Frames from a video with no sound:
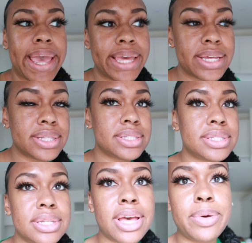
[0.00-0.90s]
and
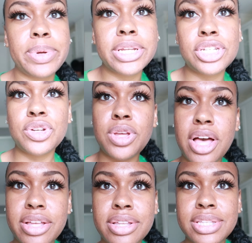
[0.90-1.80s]
I want to show
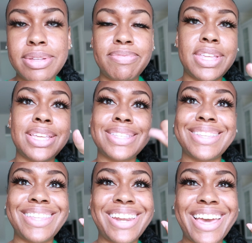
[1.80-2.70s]
y'all some things
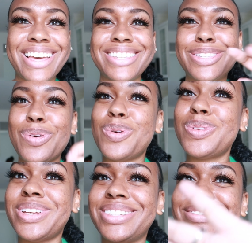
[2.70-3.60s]
that I got, so hold on.